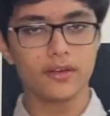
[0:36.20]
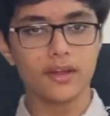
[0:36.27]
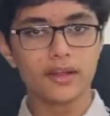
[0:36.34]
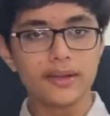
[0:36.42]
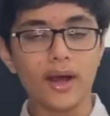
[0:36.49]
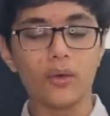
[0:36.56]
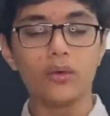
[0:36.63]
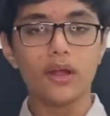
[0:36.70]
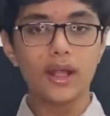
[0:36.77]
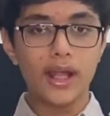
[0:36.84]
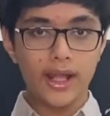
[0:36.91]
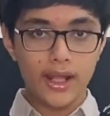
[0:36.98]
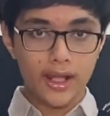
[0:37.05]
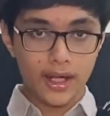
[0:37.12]
Now,
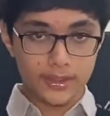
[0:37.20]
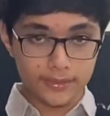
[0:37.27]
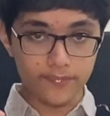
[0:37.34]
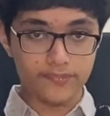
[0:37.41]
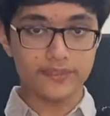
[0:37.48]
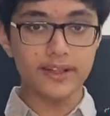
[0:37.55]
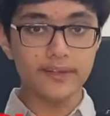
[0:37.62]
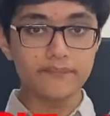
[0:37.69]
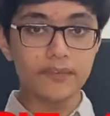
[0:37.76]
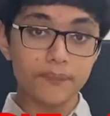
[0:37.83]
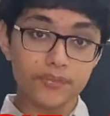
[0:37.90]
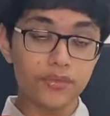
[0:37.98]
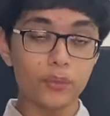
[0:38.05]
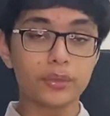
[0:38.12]
a disclaimer
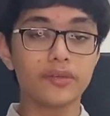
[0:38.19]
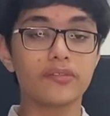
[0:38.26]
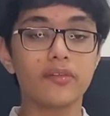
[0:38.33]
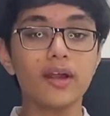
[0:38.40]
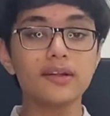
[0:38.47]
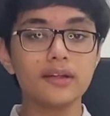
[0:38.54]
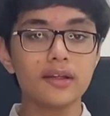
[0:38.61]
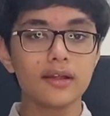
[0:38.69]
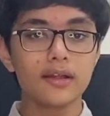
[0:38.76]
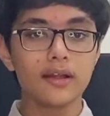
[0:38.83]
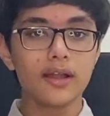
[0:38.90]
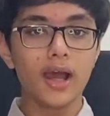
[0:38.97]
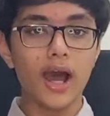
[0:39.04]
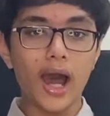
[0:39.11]
before we start,
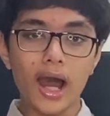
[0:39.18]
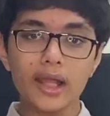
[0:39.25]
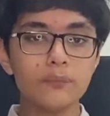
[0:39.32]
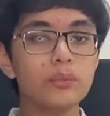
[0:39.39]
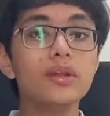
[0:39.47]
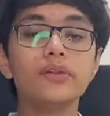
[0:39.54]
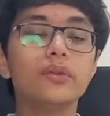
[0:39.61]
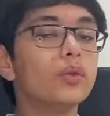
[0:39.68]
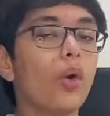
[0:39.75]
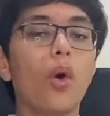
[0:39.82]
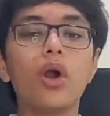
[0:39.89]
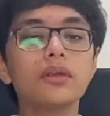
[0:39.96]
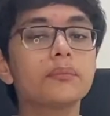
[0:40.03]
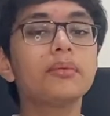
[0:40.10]
I will
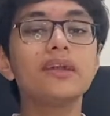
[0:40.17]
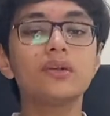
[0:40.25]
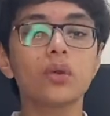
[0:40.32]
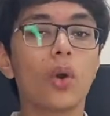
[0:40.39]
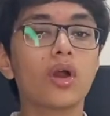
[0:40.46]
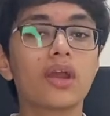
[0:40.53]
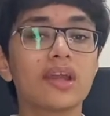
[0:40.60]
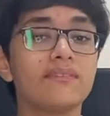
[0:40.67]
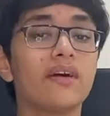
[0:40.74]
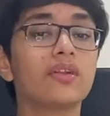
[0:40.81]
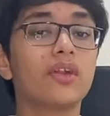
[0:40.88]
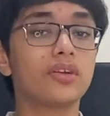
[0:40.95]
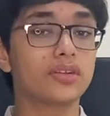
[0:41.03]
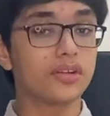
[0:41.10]
not be talking about
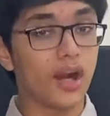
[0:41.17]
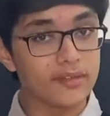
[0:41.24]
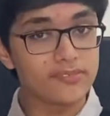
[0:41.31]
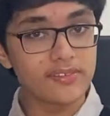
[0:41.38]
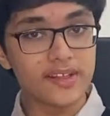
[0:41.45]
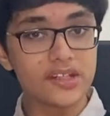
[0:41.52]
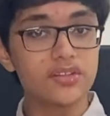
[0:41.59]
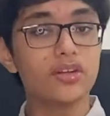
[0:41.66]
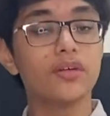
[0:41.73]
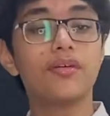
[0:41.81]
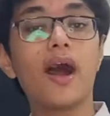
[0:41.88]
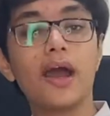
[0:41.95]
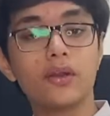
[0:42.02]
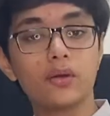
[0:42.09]
the translation of
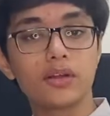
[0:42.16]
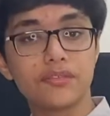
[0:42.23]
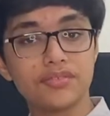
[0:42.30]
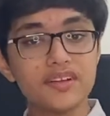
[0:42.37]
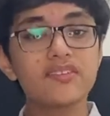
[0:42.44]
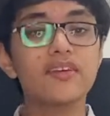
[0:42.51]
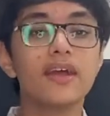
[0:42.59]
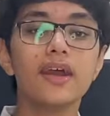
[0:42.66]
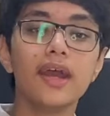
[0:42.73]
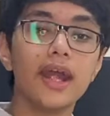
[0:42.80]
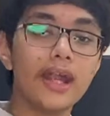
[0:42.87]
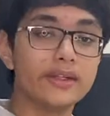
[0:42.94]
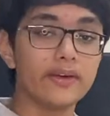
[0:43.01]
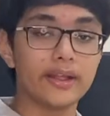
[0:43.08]
hieroglyphics
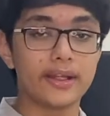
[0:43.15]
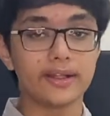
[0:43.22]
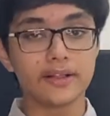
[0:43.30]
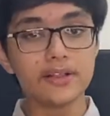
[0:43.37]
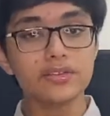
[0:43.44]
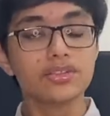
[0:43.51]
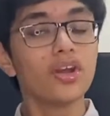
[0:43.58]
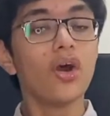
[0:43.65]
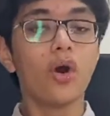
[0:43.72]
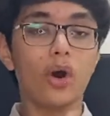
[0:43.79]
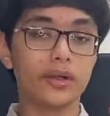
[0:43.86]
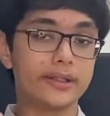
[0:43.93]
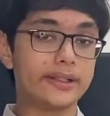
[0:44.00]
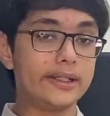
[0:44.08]
into English
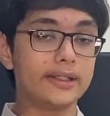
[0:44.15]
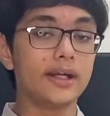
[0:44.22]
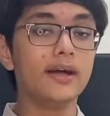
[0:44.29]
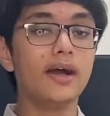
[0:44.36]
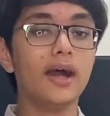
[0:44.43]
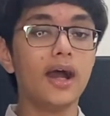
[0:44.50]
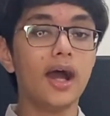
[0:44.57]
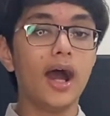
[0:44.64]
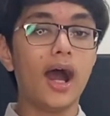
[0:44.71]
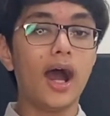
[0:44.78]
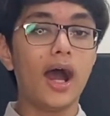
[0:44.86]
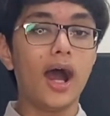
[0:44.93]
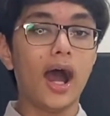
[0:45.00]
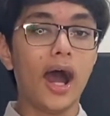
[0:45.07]
or Greek.
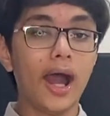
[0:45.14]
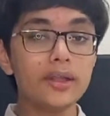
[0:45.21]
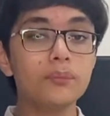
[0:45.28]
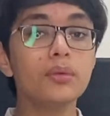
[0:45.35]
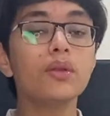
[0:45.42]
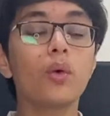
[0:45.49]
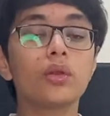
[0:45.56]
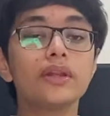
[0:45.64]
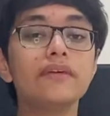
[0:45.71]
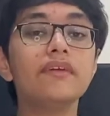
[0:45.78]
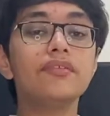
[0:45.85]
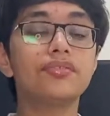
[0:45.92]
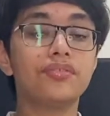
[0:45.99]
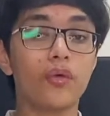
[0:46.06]
I will only
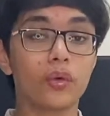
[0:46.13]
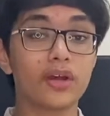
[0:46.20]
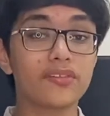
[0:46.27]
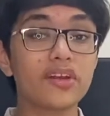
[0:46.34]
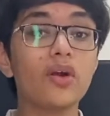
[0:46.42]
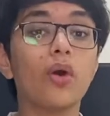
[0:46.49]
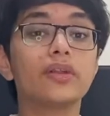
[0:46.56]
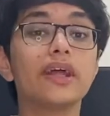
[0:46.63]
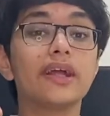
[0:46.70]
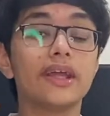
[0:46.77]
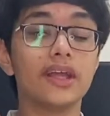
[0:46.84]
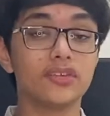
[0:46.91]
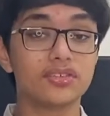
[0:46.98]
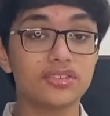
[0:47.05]
be focusing on the
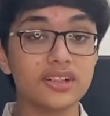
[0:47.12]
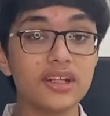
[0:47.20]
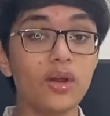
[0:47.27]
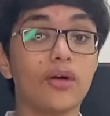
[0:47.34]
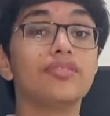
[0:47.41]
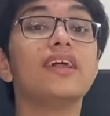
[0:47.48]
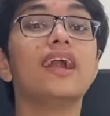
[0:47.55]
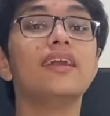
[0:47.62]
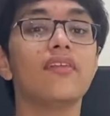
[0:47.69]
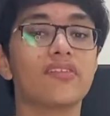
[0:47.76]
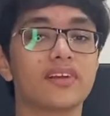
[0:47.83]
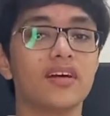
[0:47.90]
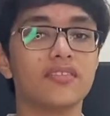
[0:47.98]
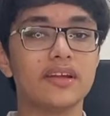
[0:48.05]
history of their
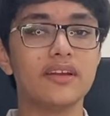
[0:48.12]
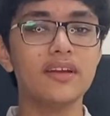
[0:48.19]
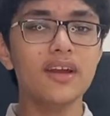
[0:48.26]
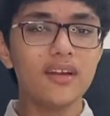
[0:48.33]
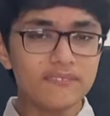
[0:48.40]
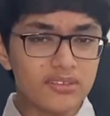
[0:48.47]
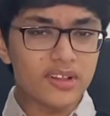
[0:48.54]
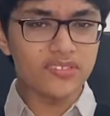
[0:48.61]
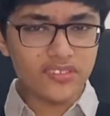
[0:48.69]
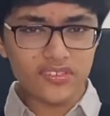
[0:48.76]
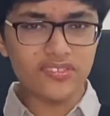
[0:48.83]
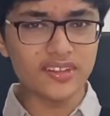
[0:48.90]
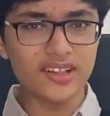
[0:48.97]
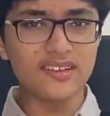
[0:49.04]
discovery, because you
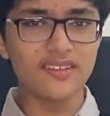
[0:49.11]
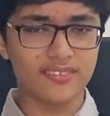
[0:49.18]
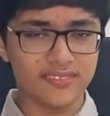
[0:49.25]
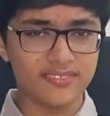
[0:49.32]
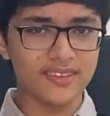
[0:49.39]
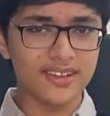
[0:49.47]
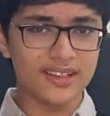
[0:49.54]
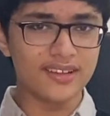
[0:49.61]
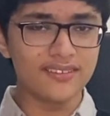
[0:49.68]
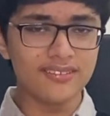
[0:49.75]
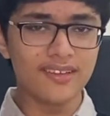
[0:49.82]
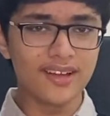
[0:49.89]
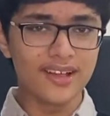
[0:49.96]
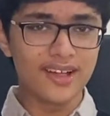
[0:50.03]
see, this
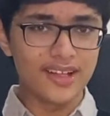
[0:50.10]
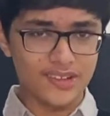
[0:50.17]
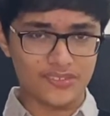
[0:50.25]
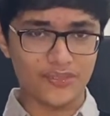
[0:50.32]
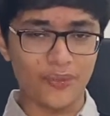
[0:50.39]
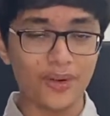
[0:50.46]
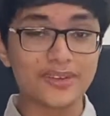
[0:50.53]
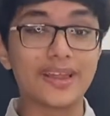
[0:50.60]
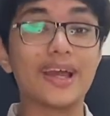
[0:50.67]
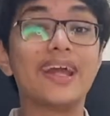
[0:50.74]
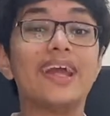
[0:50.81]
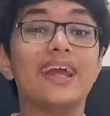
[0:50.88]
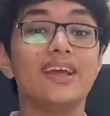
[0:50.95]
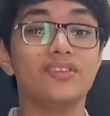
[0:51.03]
series is called the
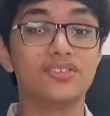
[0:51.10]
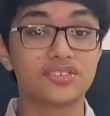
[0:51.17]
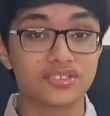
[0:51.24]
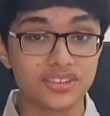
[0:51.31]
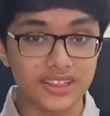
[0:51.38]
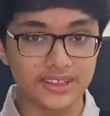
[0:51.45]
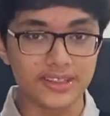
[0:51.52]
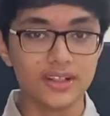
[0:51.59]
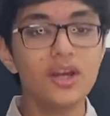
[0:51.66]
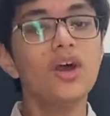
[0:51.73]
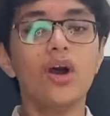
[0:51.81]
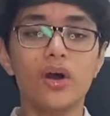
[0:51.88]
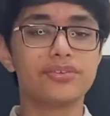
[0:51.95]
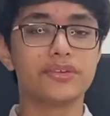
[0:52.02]
history
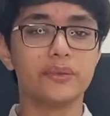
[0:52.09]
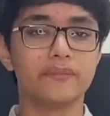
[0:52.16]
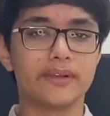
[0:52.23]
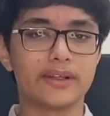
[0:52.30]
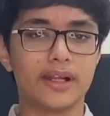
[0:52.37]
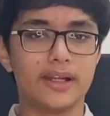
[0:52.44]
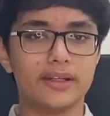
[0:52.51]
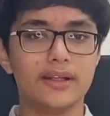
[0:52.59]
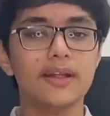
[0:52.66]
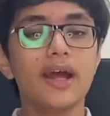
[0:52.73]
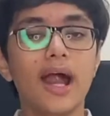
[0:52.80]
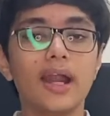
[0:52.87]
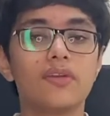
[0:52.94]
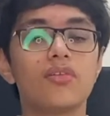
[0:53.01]
of humankind,
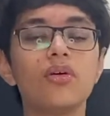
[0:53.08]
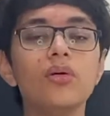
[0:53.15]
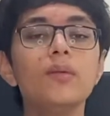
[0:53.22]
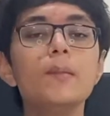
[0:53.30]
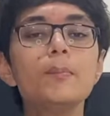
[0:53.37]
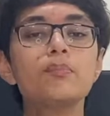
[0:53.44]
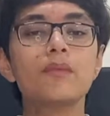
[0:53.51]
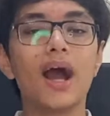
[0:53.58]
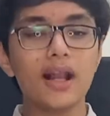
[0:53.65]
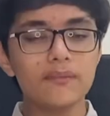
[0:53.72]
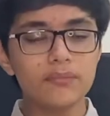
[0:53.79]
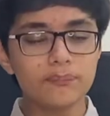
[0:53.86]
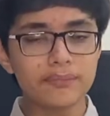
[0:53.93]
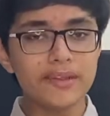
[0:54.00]
and so
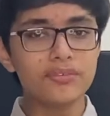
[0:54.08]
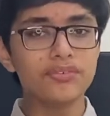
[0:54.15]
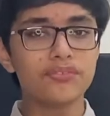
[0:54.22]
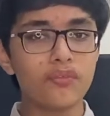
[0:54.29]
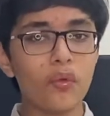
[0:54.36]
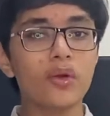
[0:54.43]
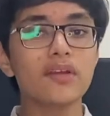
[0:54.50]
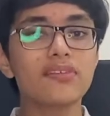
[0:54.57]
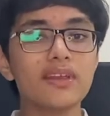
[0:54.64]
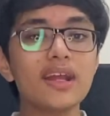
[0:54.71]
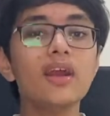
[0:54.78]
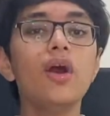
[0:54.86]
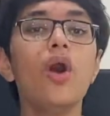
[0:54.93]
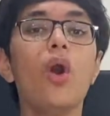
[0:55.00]
I'll be
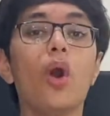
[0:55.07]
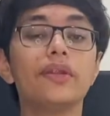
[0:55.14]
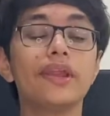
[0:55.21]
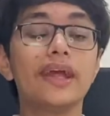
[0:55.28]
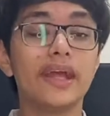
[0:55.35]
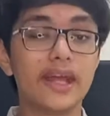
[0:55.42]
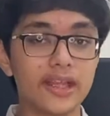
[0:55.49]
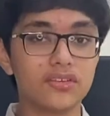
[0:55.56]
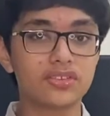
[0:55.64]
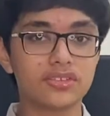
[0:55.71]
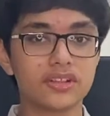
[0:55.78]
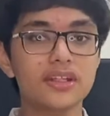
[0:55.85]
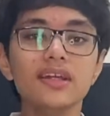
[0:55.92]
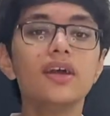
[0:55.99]
focusing on the
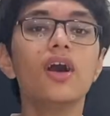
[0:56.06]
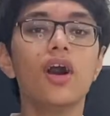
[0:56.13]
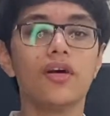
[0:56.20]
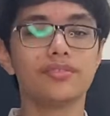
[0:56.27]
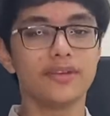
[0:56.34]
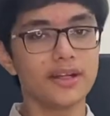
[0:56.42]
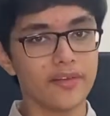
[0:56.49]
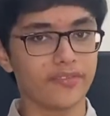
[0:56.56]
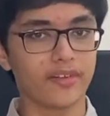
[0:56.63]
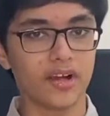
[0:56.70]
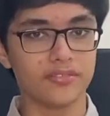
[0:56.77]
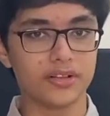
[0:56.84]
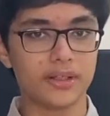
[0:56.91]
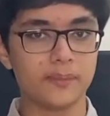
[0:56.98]
history of their
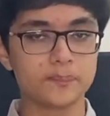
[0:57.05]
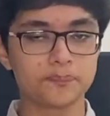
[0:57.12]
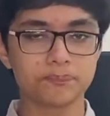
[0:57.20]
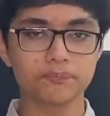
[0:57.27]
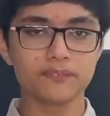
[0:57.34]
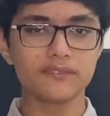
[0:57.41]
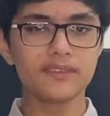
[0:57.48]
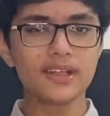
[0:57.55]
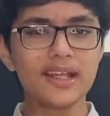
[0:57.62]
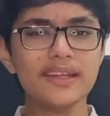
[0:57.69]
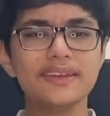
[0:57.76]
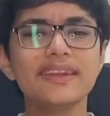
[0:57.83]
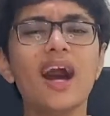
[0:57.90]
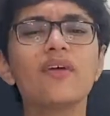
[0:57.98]
discovery.
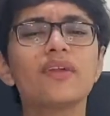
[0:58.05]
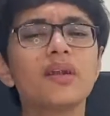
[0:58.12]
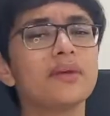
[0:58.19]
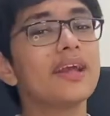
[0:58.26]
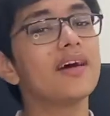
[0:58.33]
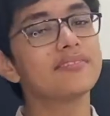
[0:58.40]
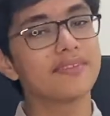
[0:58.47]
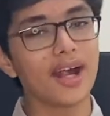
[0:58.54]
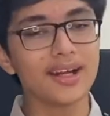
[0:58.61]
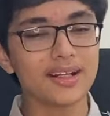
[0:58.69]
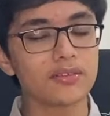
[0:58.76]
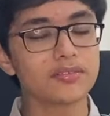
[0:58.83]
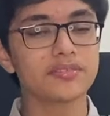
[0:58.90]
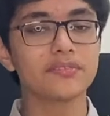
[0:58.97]
Now that we have that
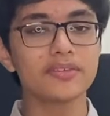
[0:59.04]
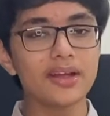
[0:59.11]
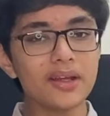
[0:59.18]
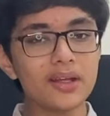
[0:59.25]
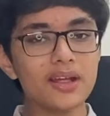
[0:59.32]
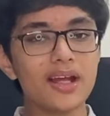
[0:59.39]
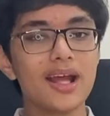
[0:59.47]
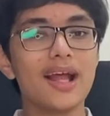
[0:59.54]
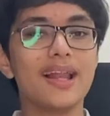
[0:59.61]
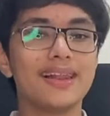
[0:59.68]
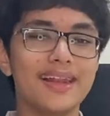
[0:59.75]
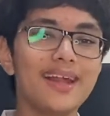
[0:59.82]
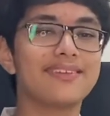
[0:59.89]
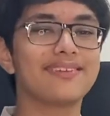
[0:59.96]
out of the way,
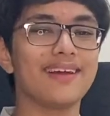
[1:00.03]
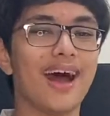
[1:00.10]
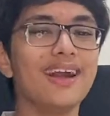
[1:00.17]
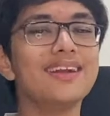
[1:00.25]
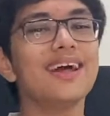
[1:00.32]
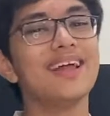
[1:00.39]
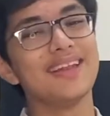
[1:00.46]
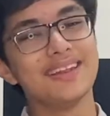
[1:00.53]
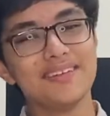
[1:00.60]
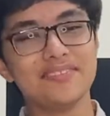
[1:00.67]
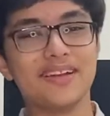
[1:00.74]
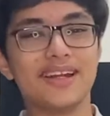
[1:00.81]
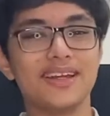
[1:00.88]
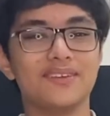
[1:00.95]
let's start the
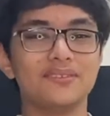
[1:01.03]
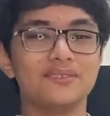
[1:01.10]
video.